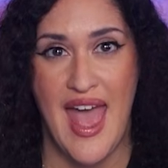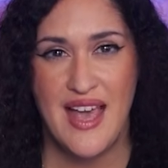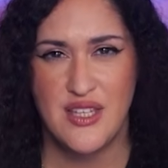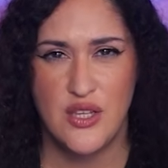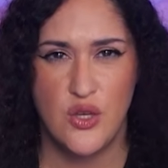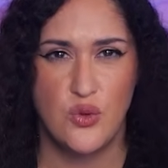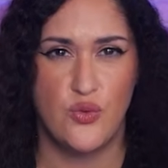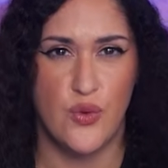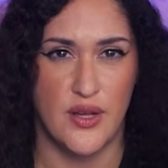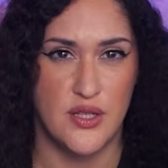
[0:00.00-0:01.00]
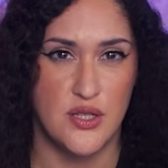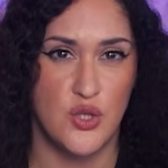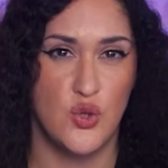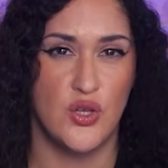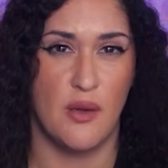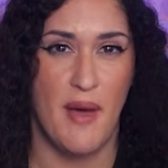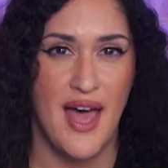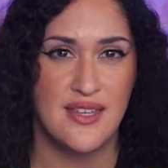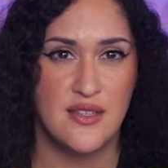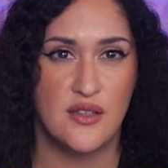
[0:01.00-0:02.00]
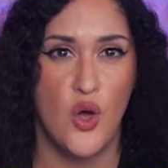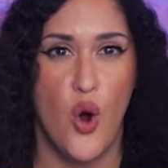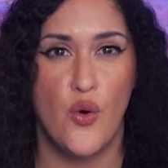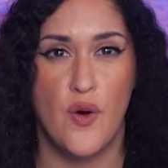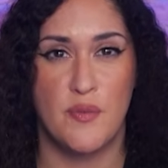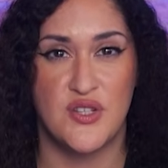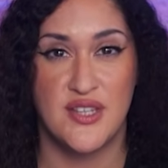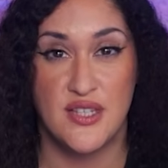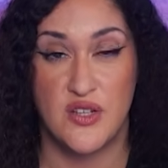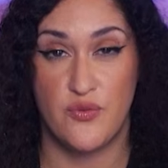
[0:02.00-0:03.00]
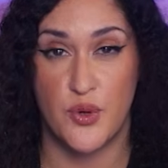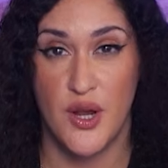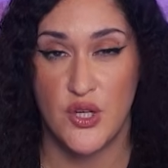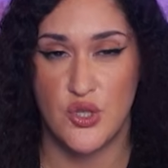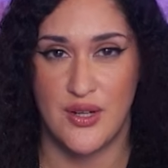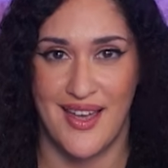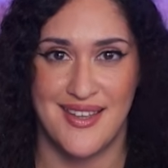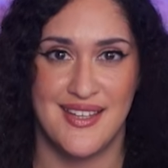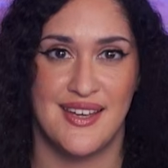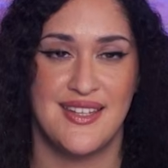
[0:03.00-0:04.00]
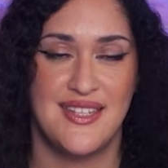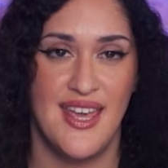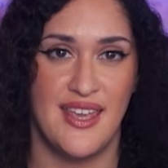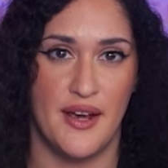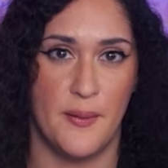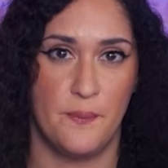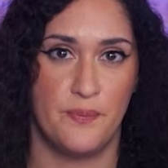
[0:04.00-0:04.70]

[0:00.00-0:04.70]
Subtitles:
Execute runs using masked or representative production like data.